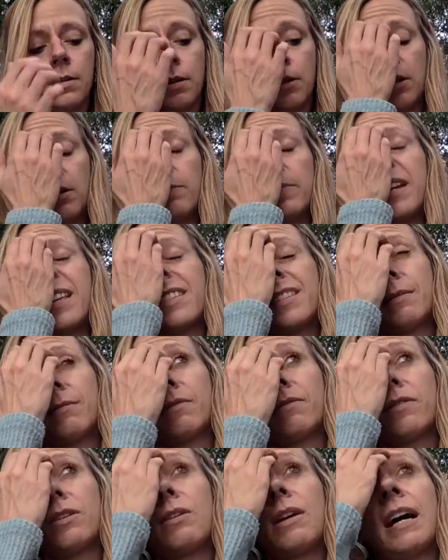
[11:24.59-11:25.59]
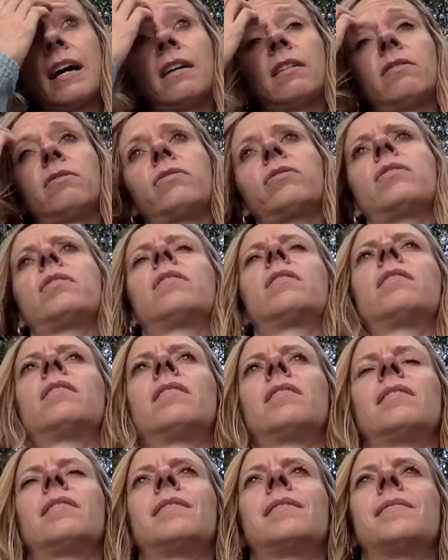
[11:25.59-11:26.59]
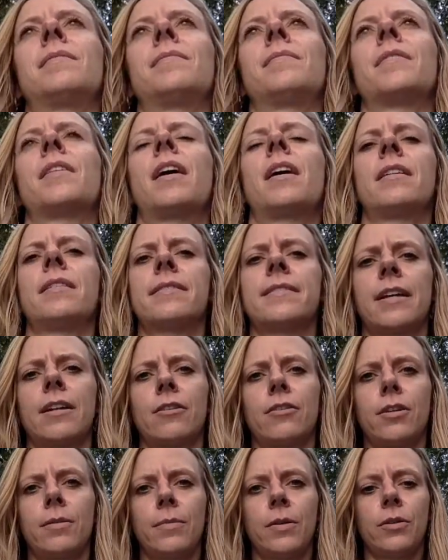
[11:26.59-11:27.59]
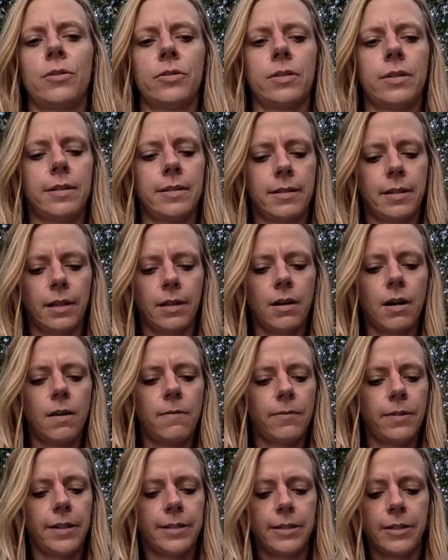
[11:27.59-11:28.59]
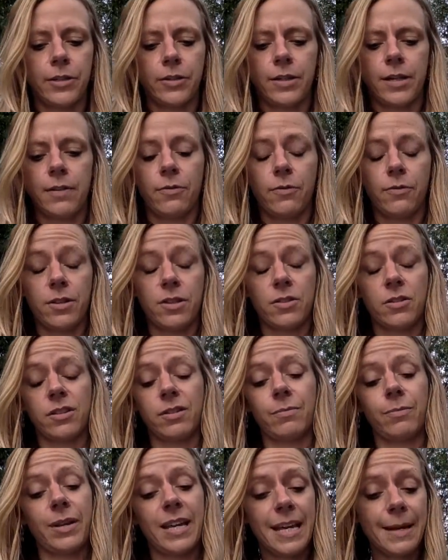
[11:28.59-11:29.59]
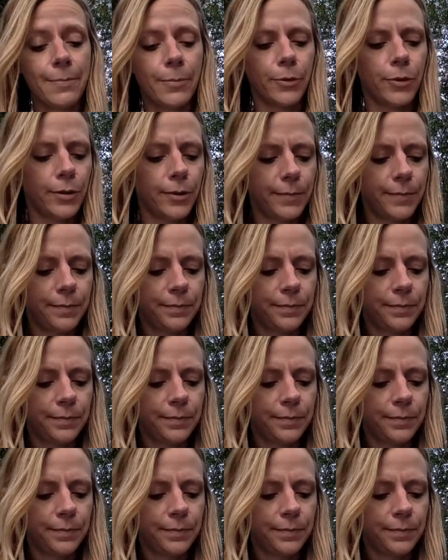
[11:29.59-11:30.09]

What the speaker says: Could be some of you have unsettled emotions and conflicts in your life with certain people.